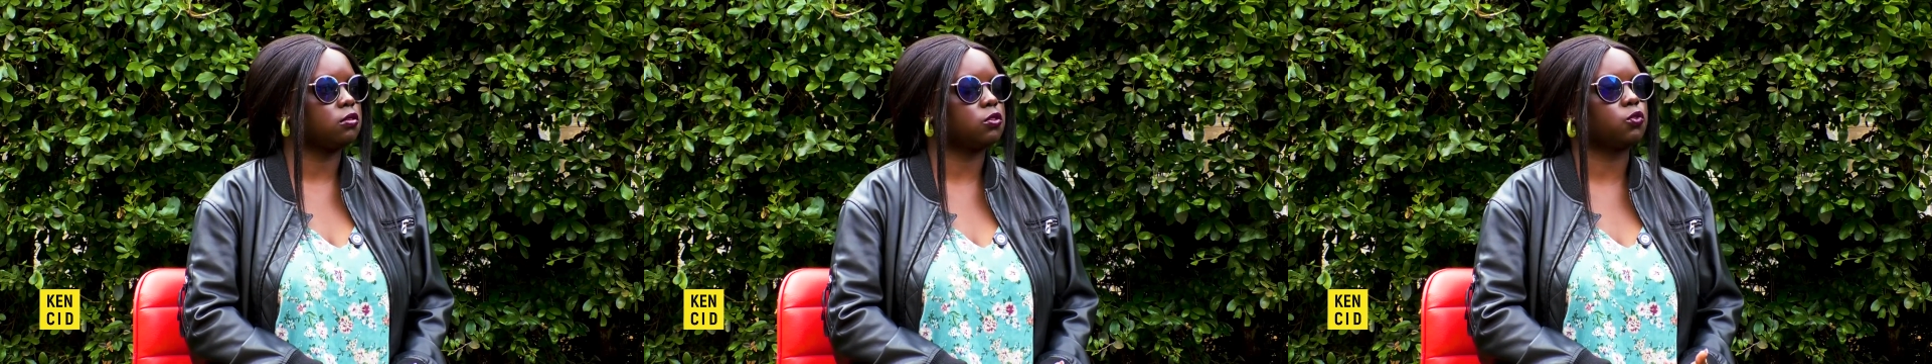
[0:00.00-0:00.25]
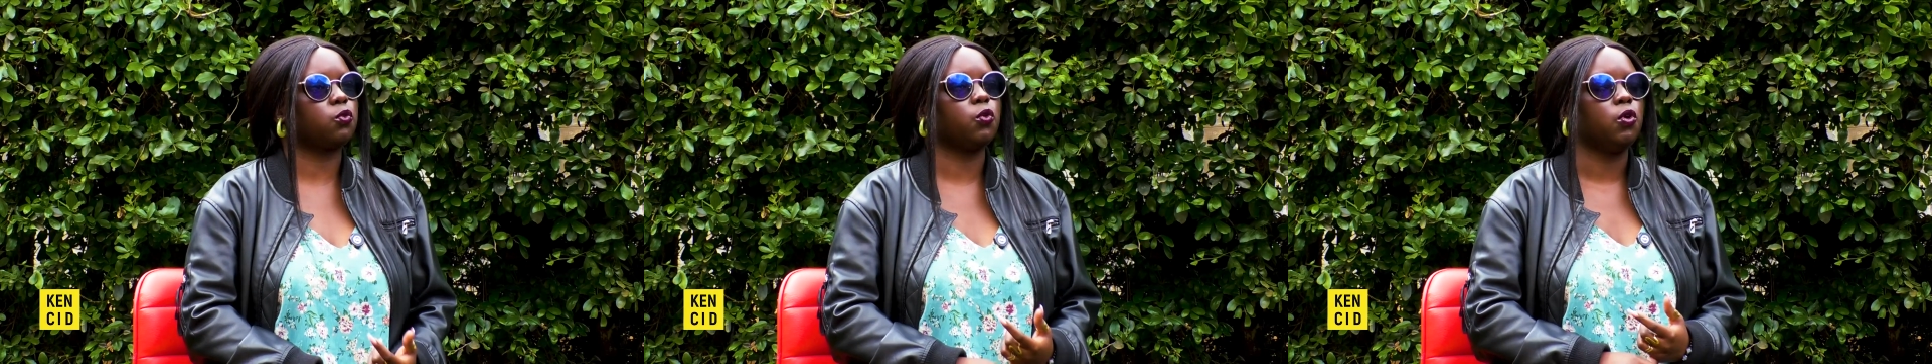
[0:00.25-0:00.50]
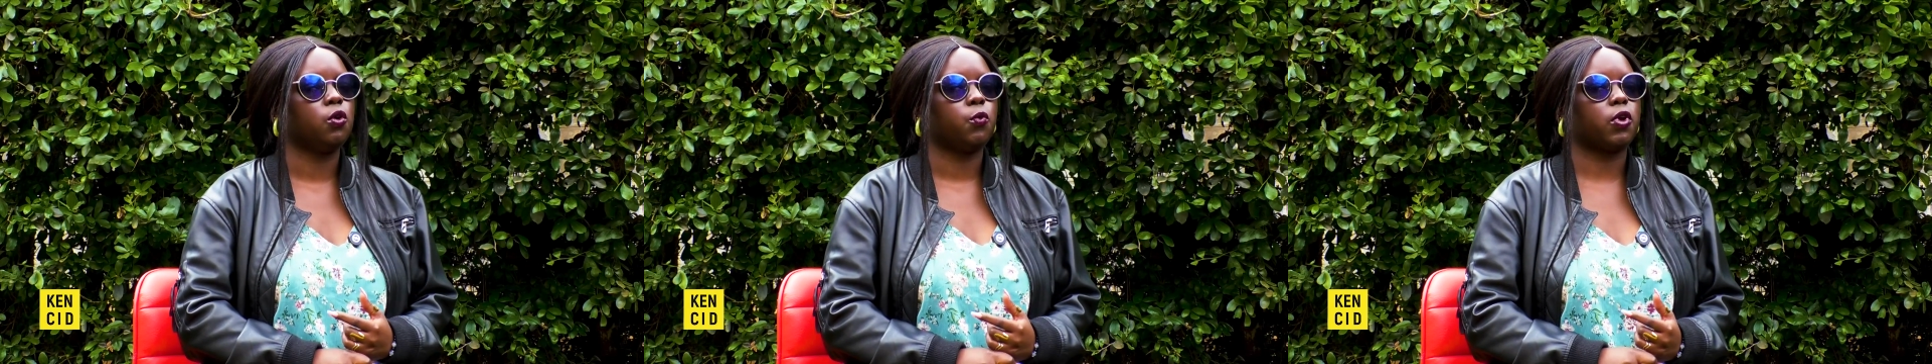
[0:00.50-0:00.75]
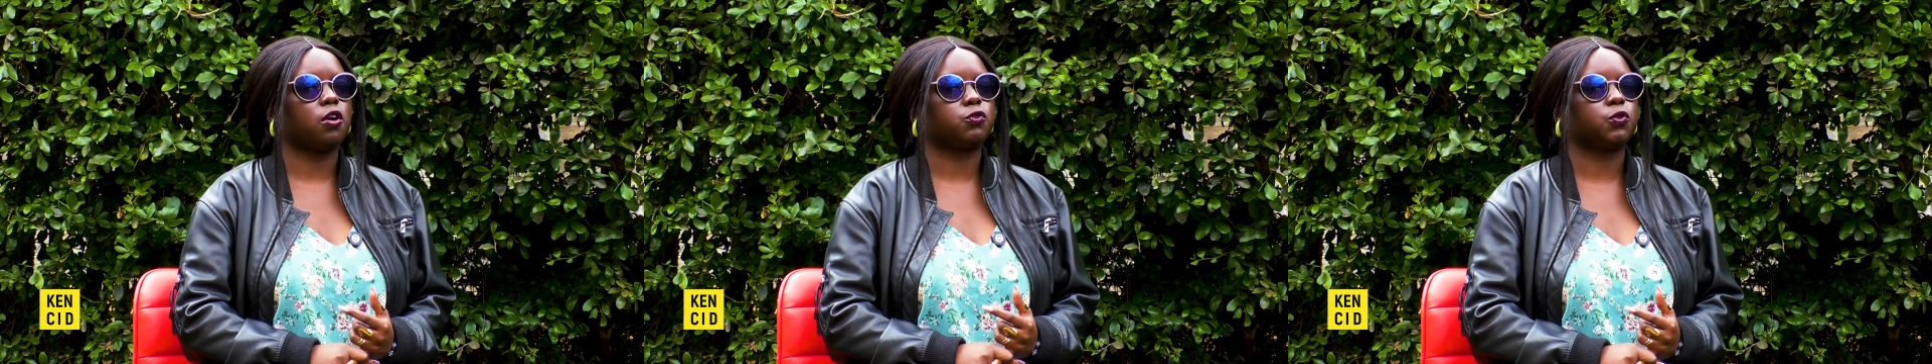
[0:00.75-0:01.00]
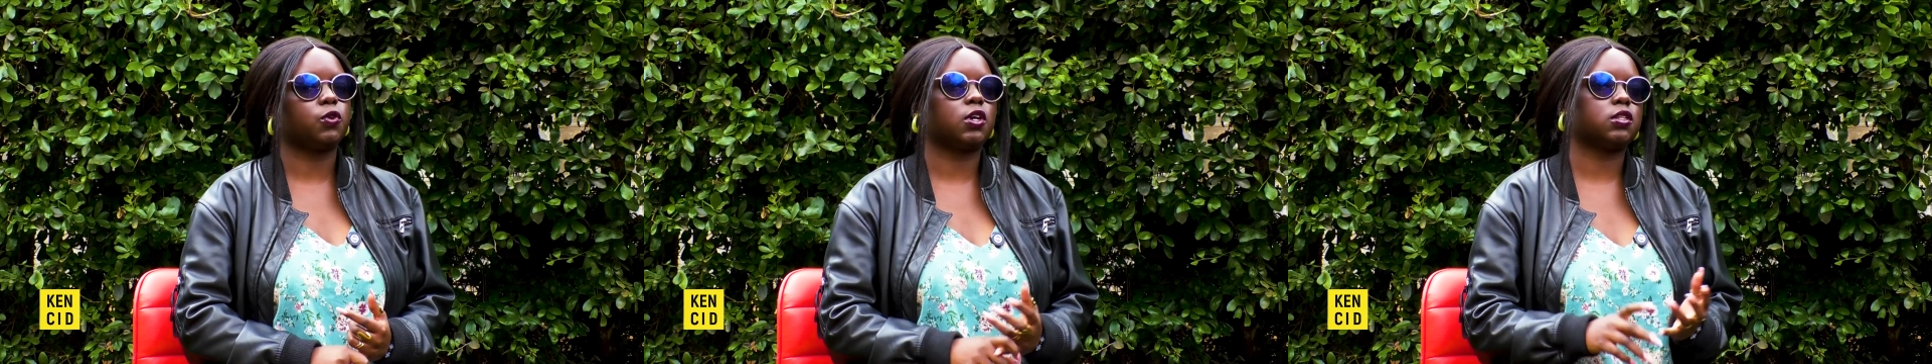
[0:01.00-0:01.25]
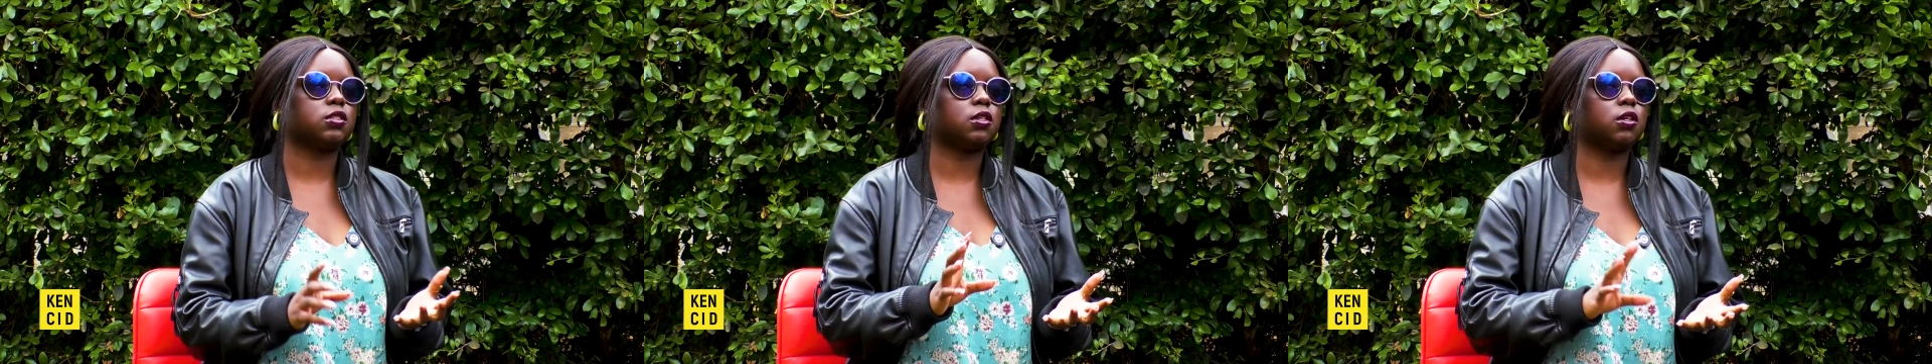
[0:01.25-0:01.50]
So we have to look
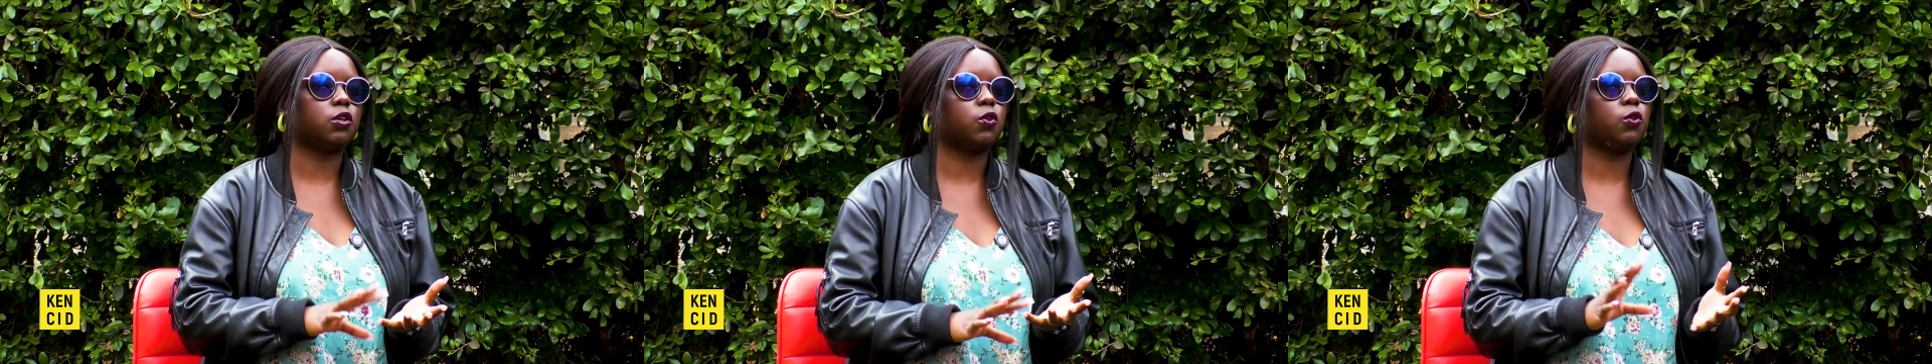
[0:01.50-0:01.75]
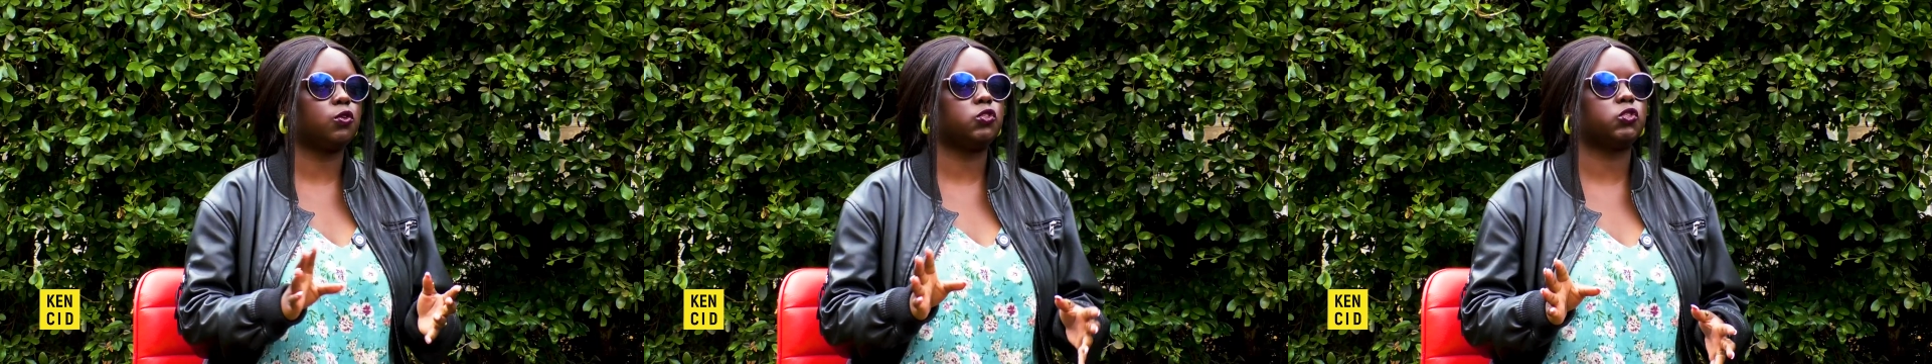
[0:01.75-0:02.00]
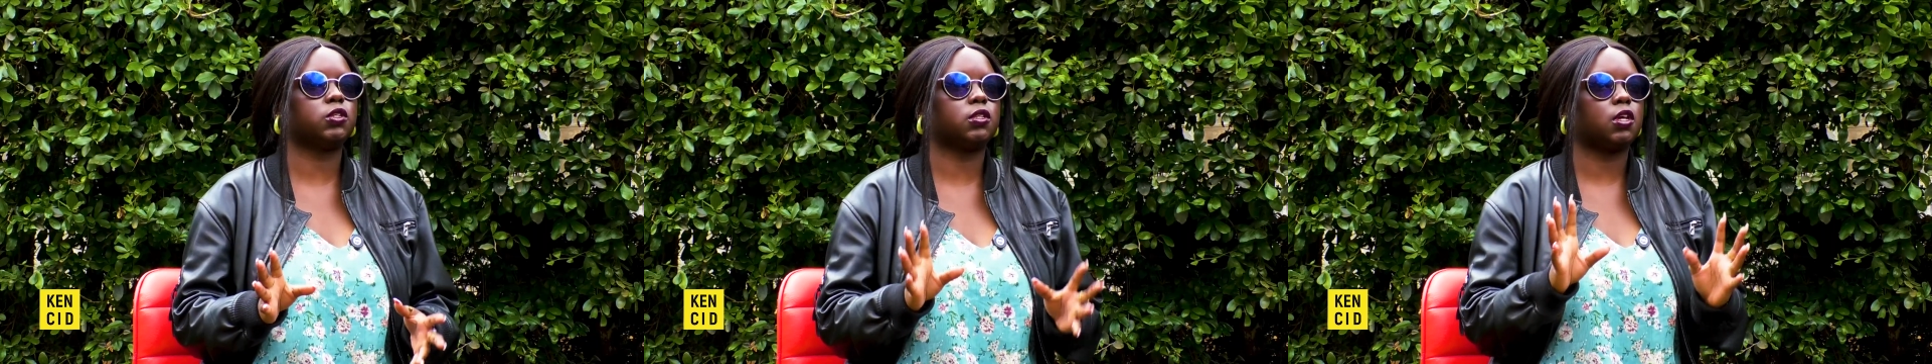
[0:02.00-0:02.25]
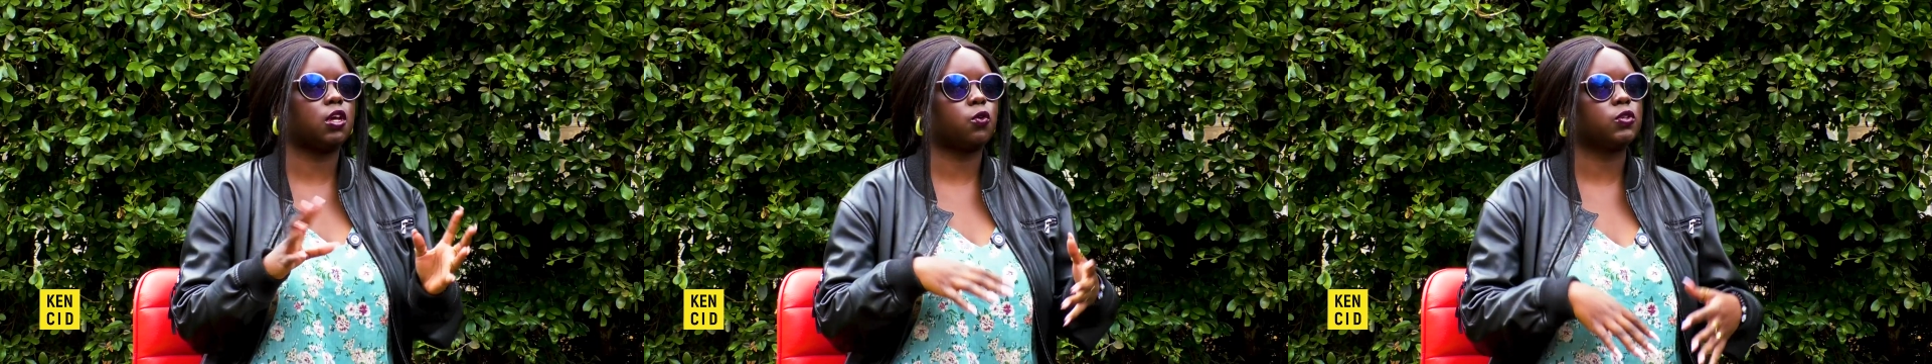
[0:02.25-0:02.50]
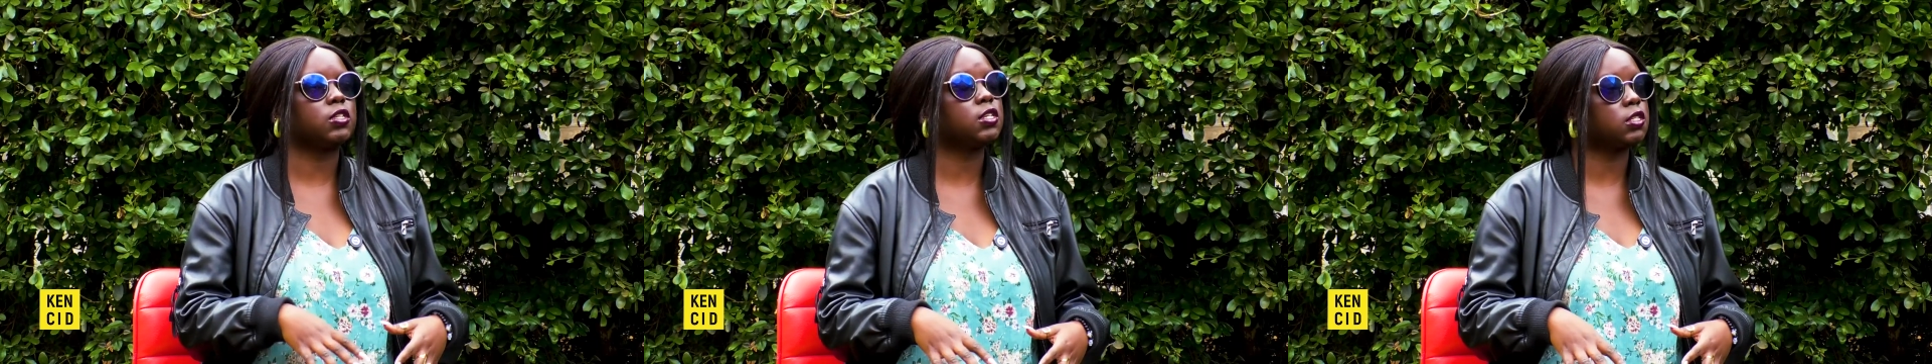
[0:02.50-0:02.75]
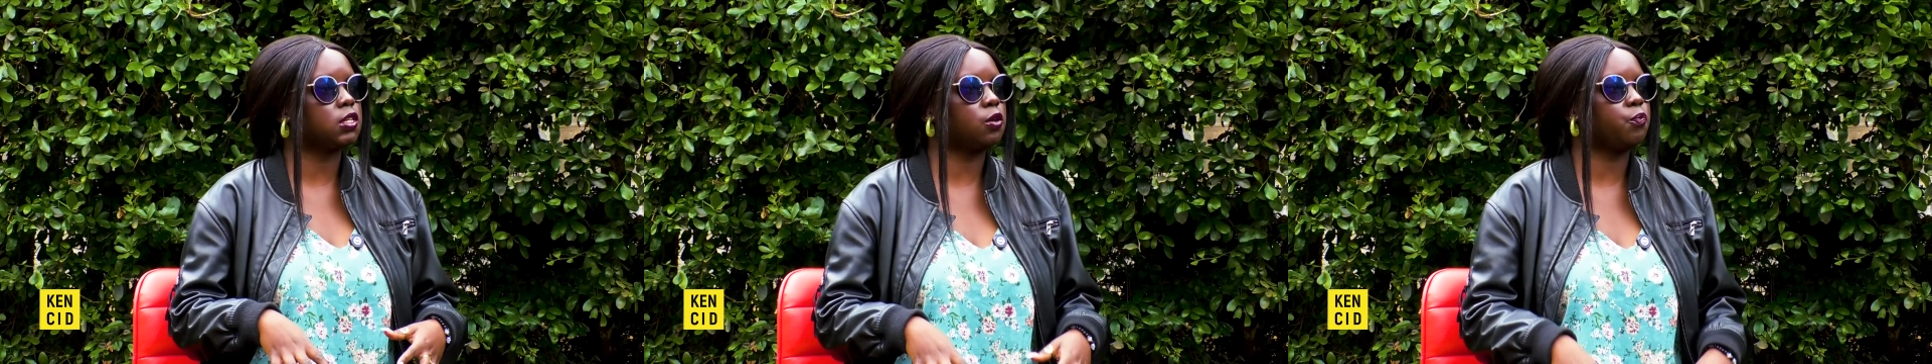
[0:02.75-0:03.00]
at the ecology, the
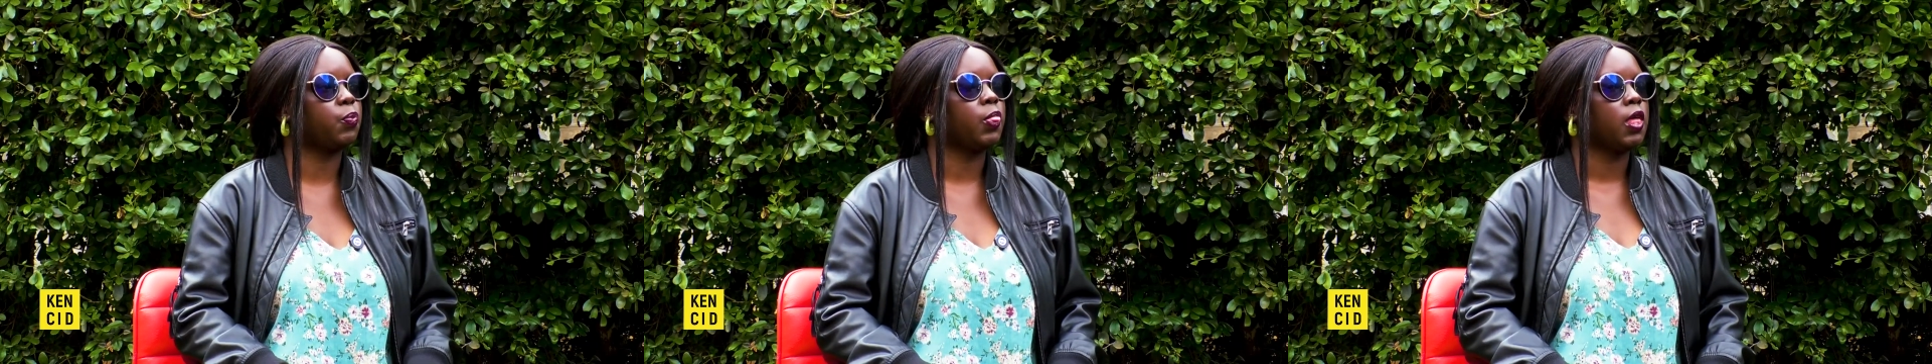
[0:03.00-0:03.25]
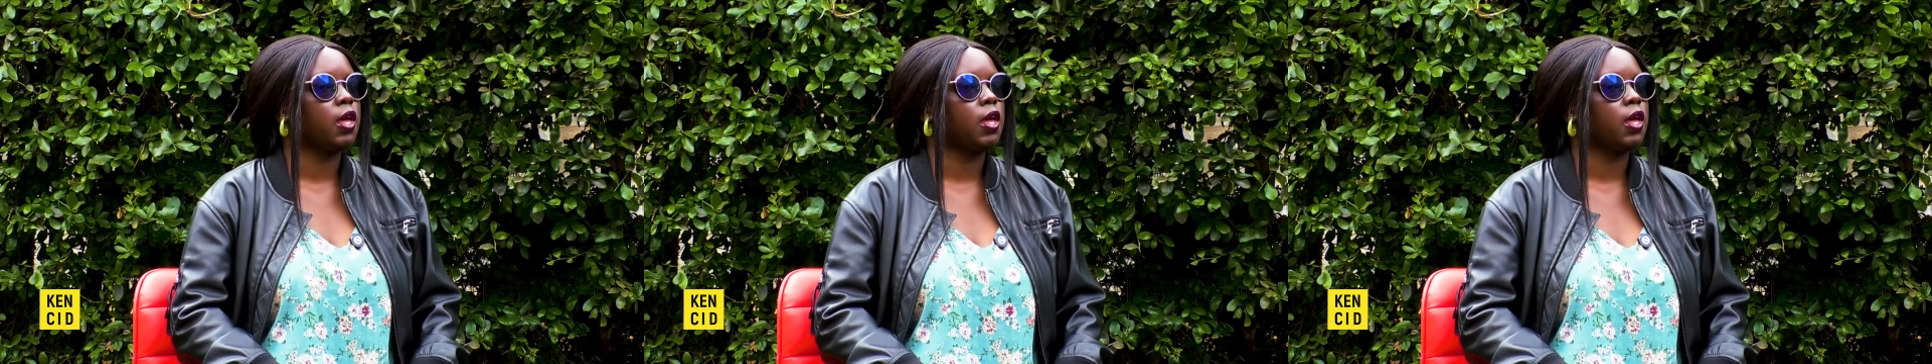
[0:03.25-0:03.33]
ecosystem.